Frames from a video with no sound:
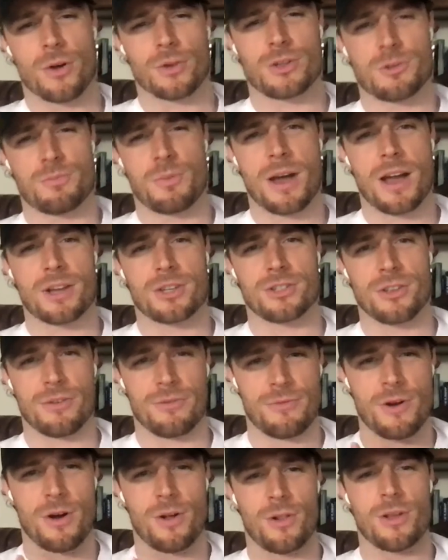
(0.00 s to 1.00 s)
felt special.
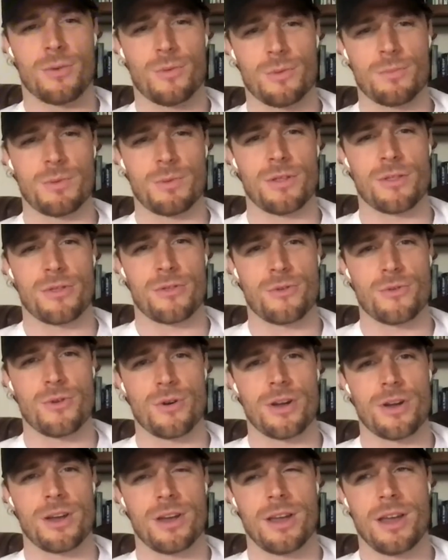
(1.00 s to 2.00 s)
It felt like we'd been
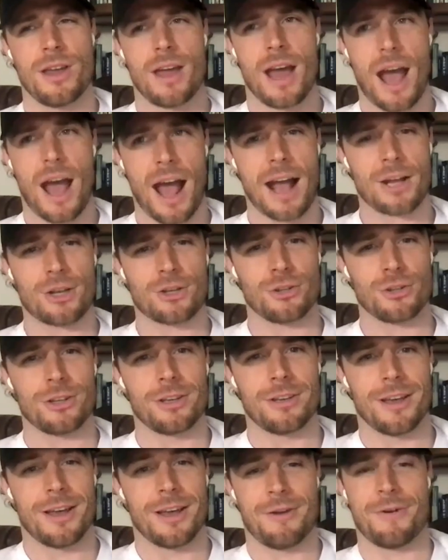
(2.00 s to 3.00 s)
through it
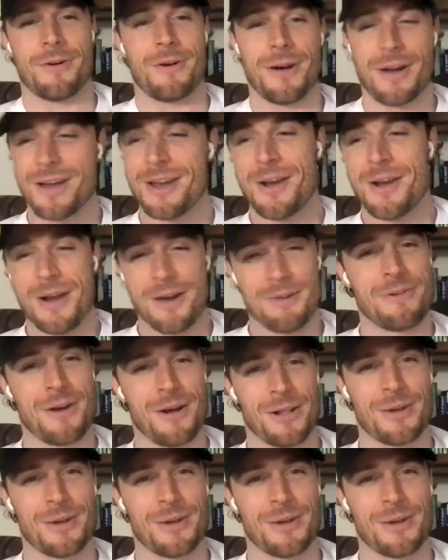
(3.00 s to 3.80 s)
actually. It felt like